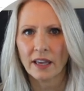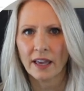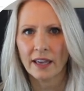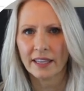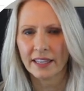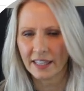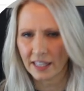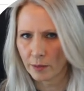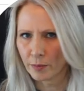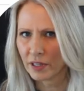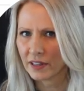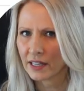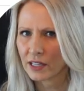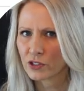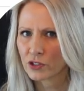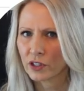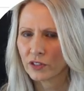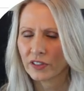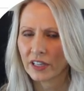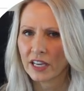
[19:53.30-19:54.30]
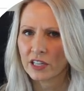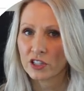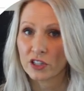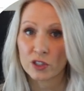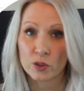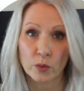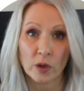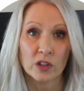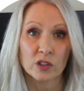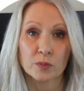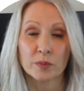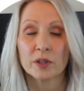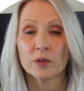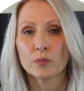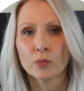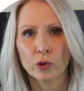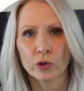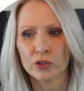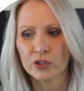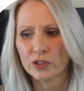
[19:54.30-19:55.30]
and keeping that certification as well as
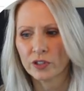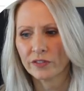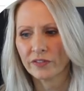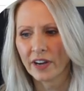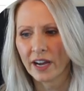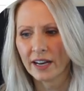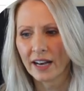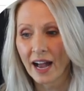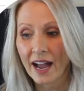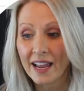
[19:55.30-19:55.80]
being board certified,